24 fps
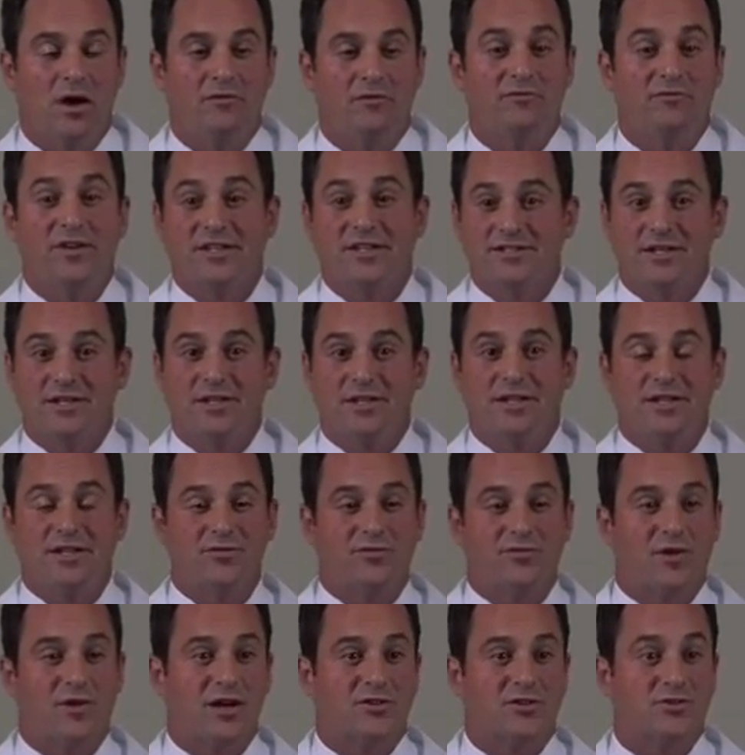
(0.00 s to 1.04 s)
fixing these
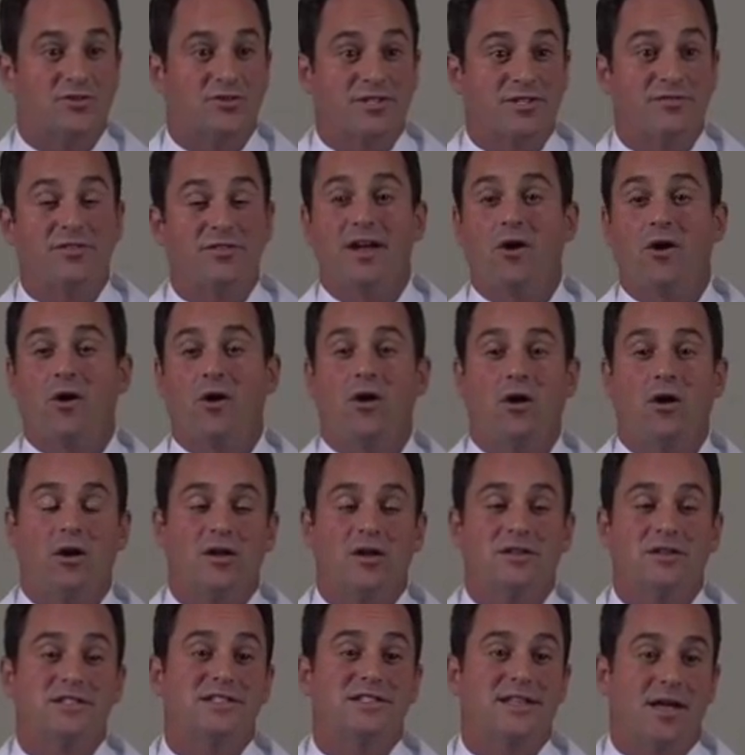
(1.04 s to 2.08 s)
fractures if they are
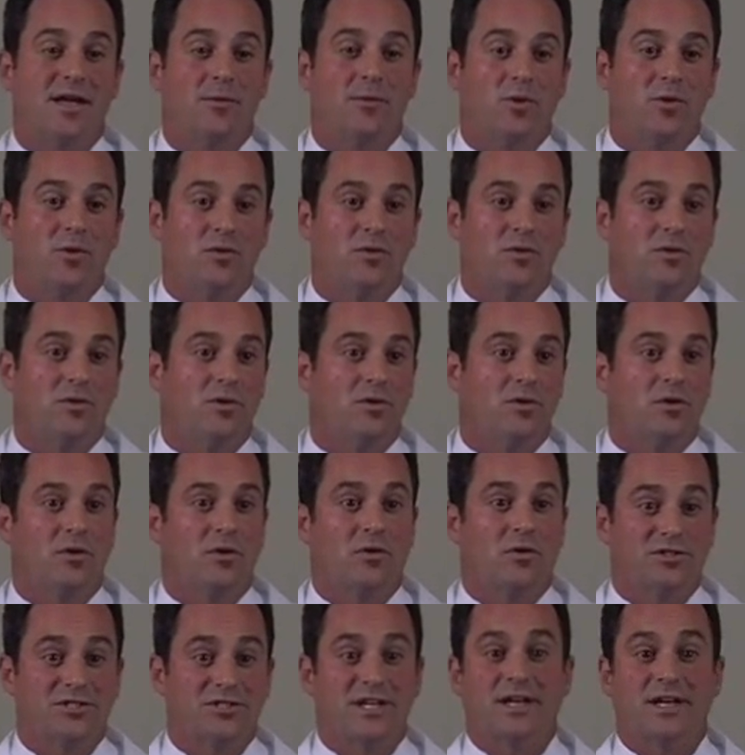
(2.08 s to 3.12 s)
unstable
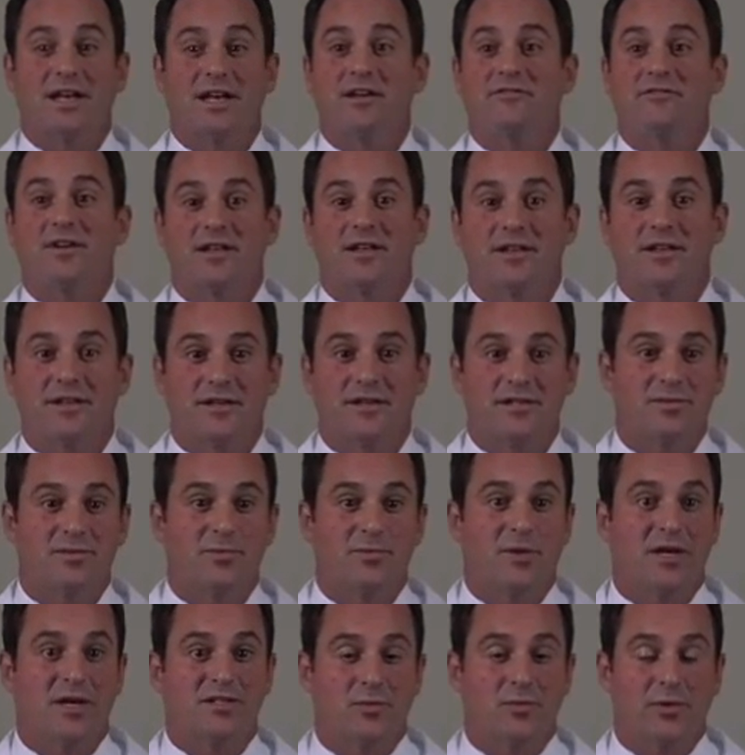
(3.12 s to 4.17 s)
or significantly
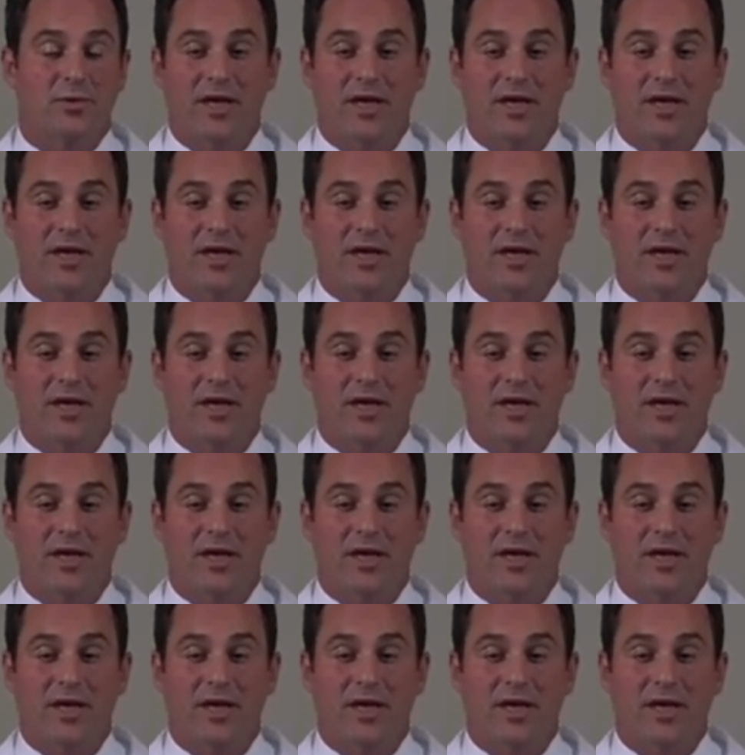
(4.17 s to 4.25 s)
displaced.